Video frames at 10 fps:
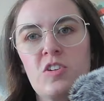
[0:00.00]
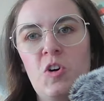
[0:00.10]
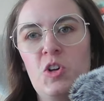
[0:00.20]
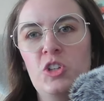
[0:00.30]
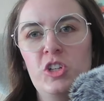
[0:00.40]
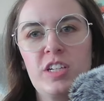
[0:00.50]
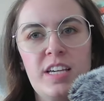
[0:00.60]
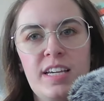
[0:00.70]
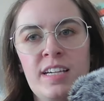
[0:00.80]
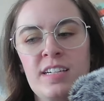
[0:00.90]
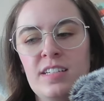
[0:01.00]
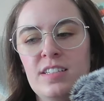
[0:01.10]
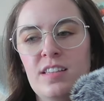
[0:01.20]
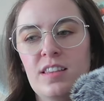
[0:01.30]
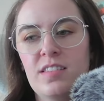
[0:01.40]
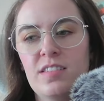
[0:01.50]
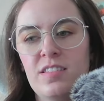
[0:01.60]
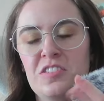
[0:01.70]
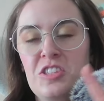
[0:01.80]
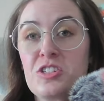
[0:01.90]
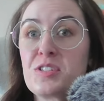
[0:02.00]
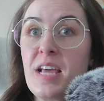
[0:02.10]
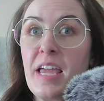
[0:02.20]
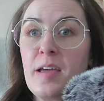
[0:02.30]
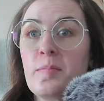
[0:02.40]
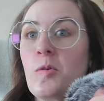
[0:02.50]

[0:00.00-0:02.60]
all looking the same